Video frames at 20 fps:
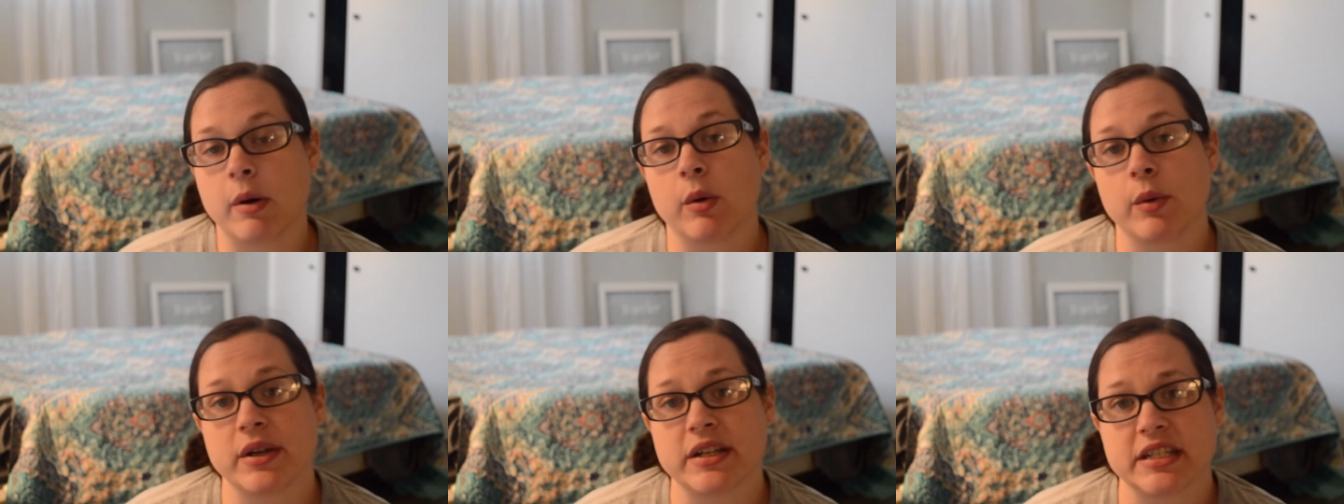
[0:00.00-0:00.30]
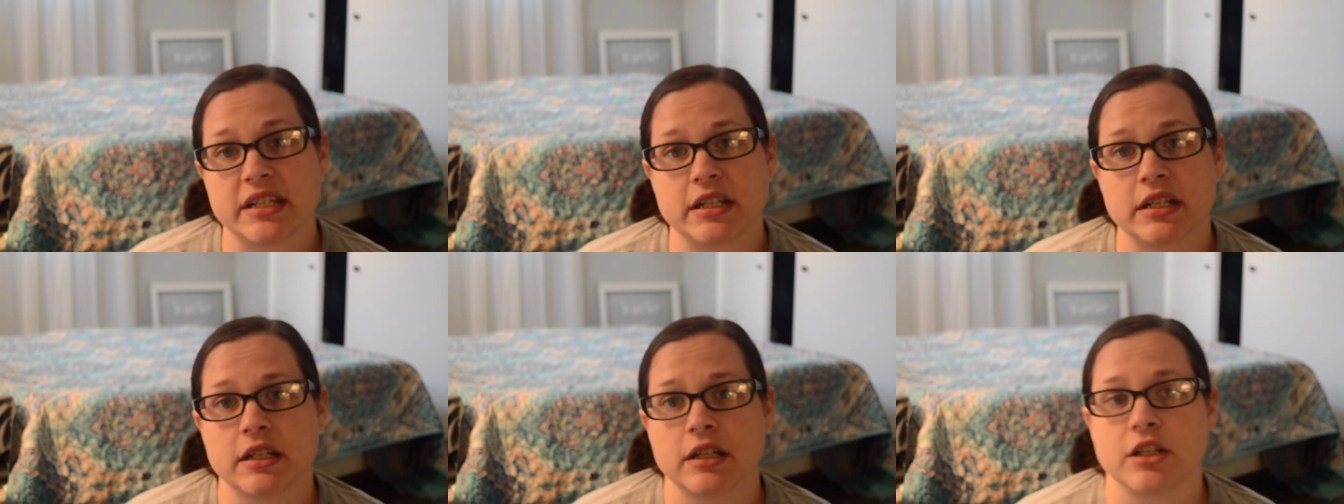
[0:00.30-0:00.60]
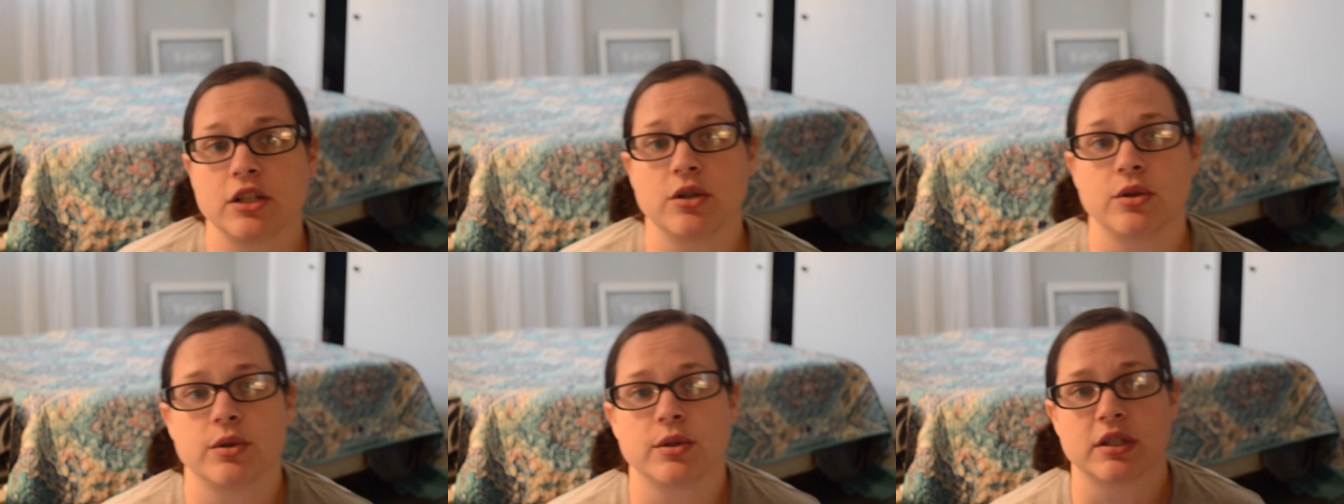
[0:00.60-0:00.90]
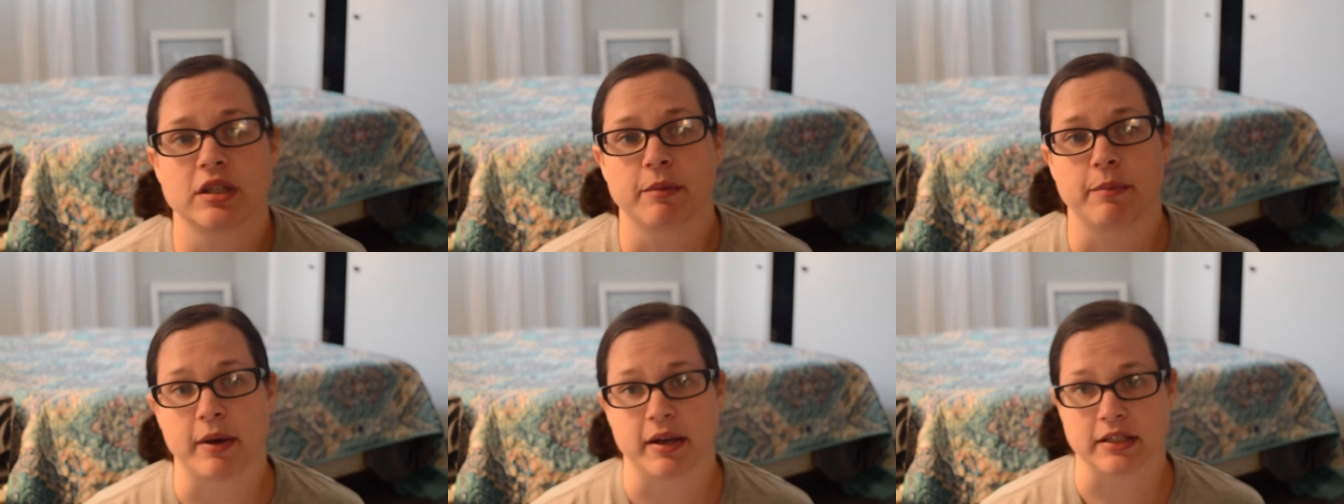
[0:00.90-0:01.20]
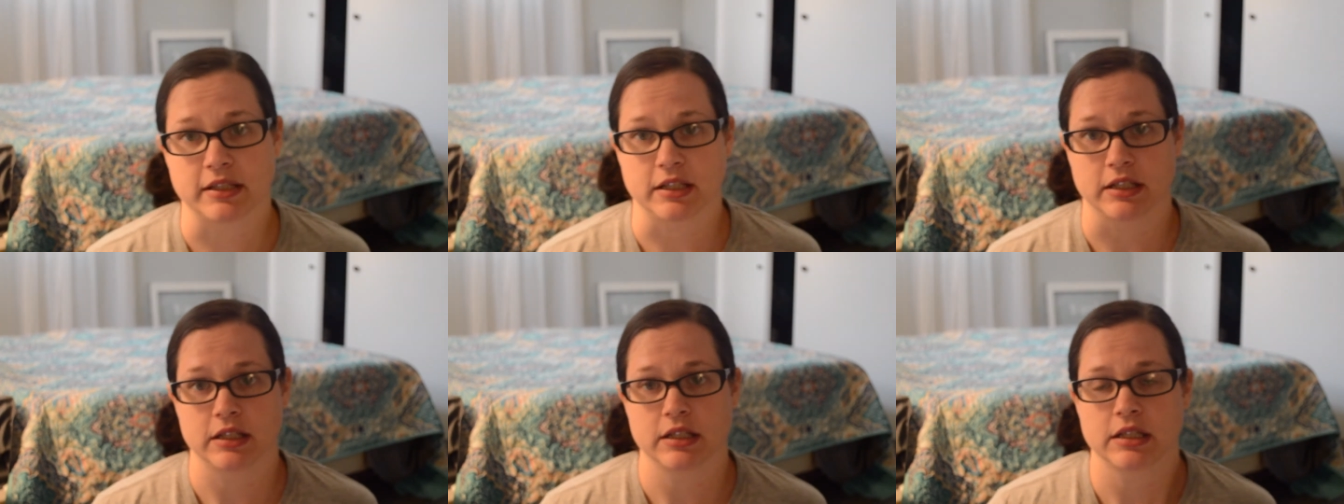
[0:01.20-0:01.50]
We didn't use the
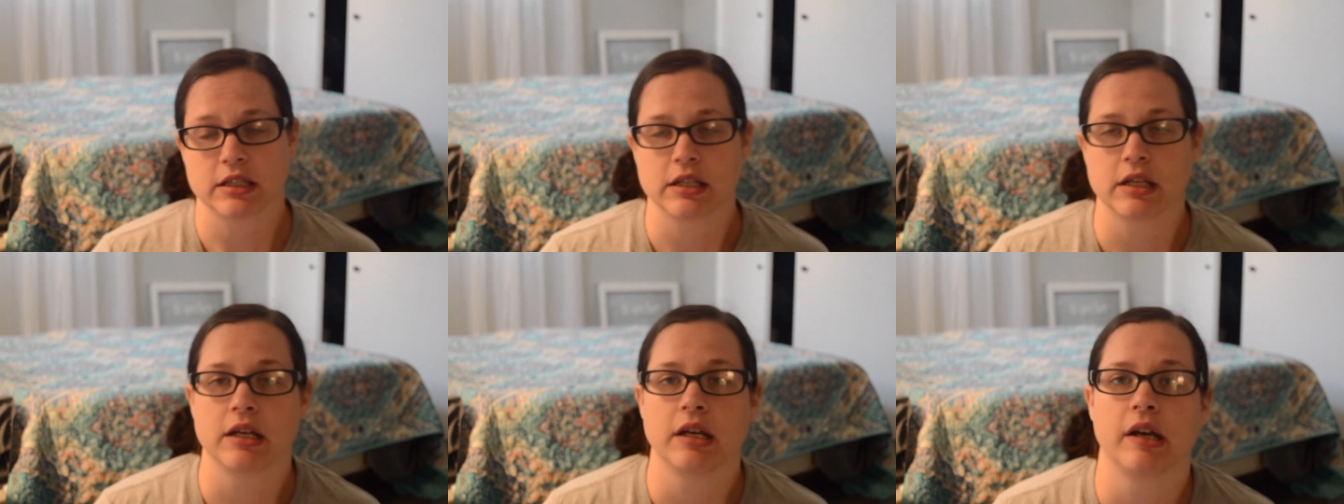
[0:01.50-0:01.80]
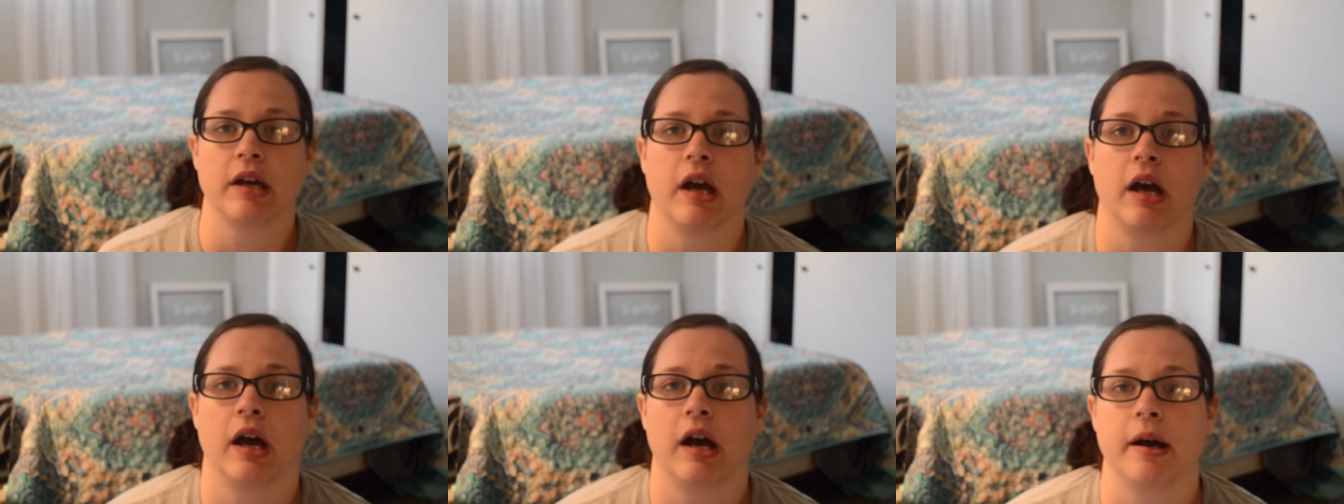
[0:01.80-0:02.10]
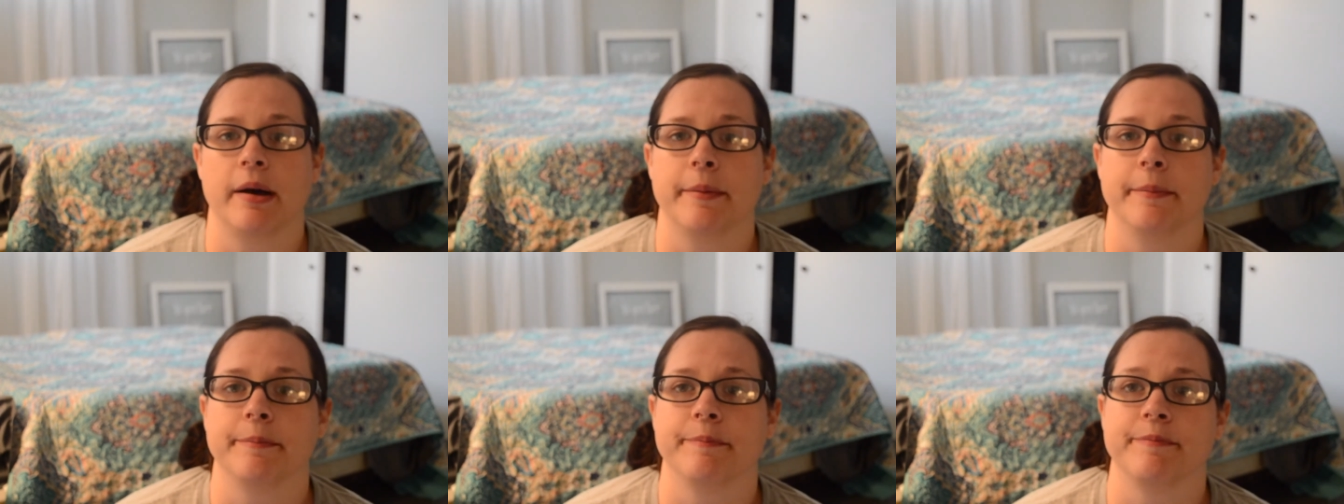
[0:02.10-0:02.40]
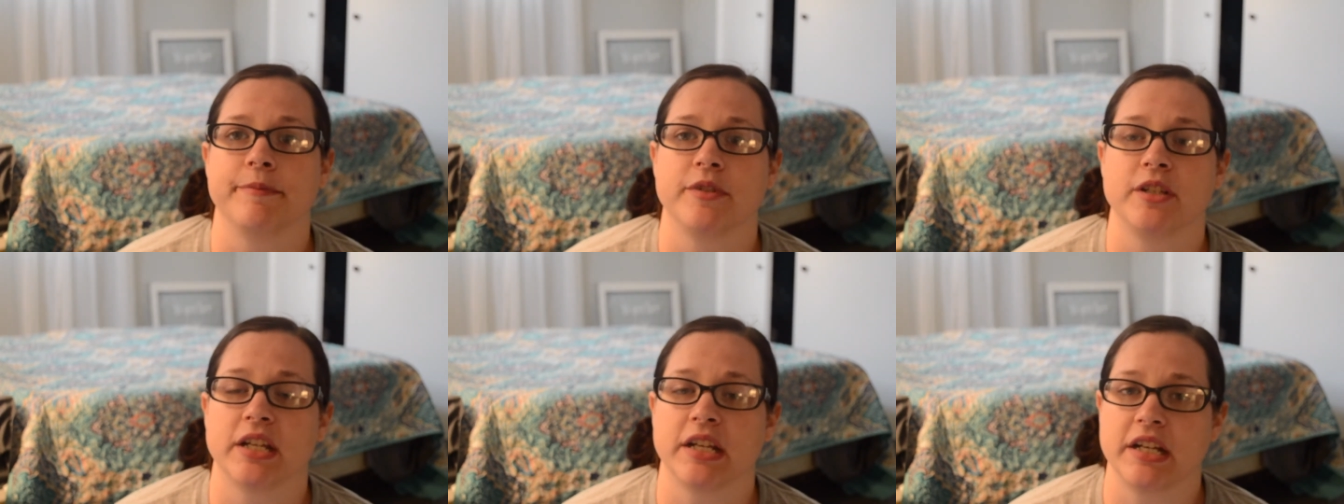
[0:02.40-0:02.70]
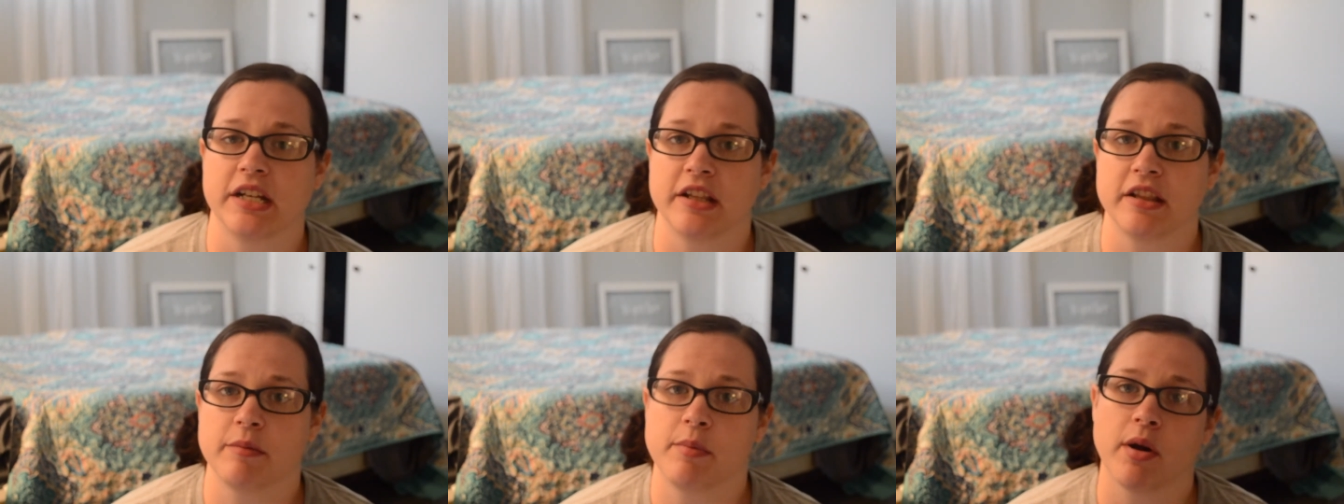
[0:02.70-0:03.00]
buses to
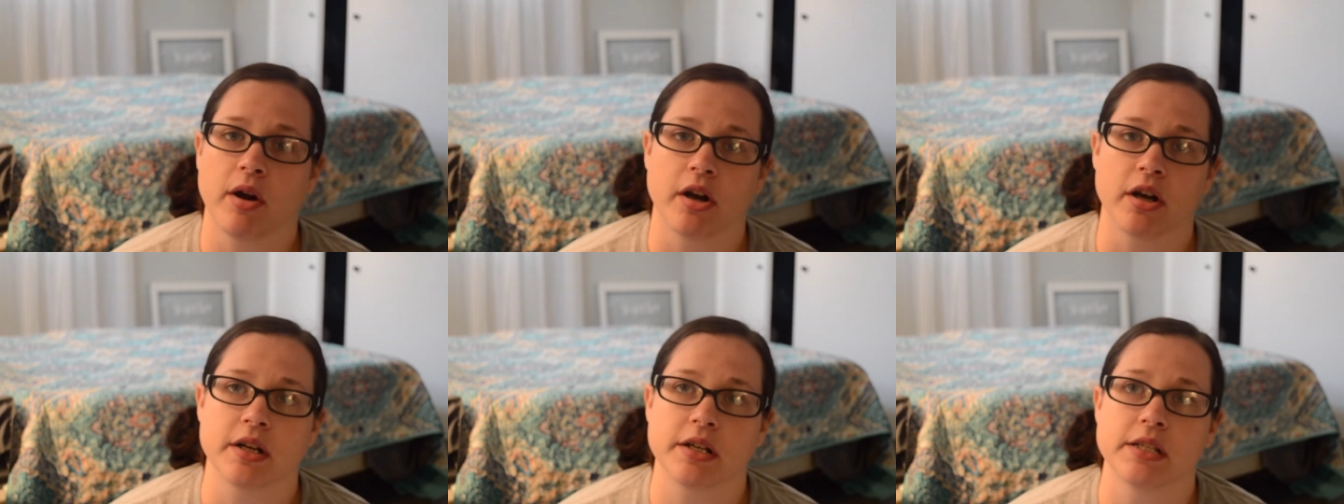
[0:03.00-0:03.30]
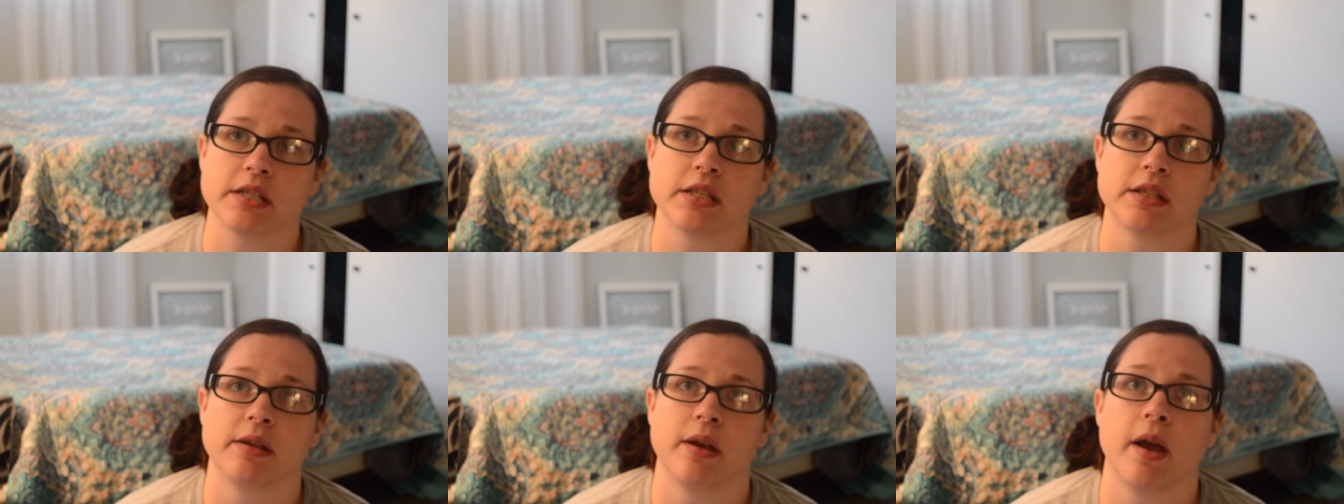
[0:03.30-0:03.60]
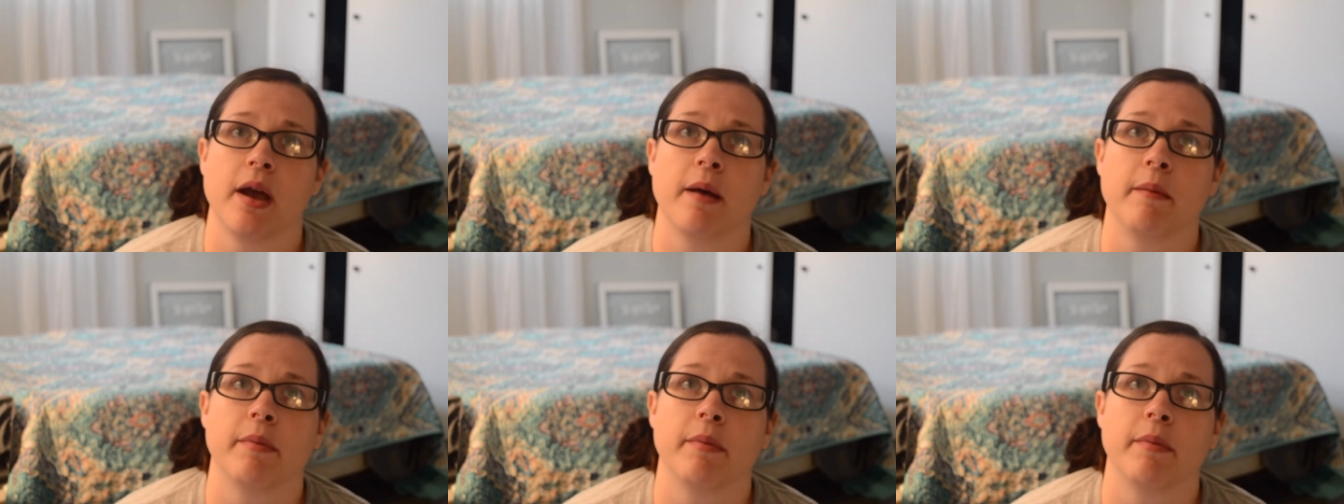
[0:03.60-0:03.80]
any of the parks,